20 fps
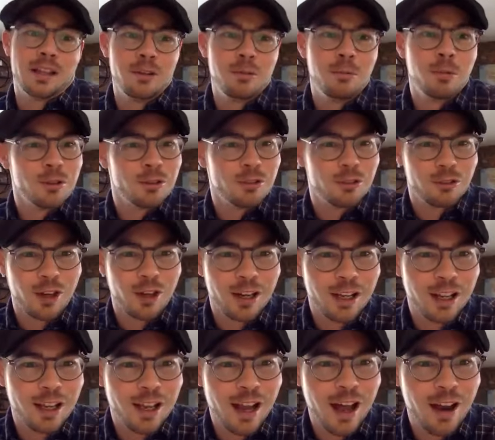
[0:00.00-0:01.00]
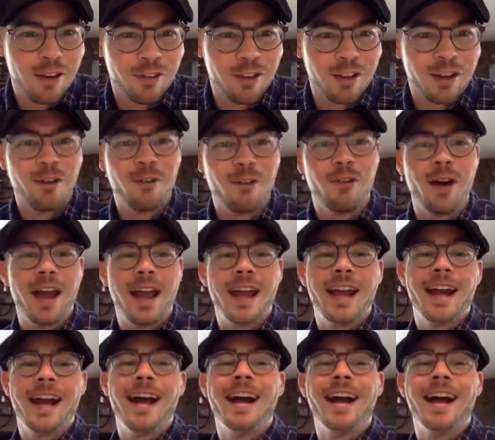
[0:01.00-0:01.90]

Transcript: this person's trying to get out of it, no way,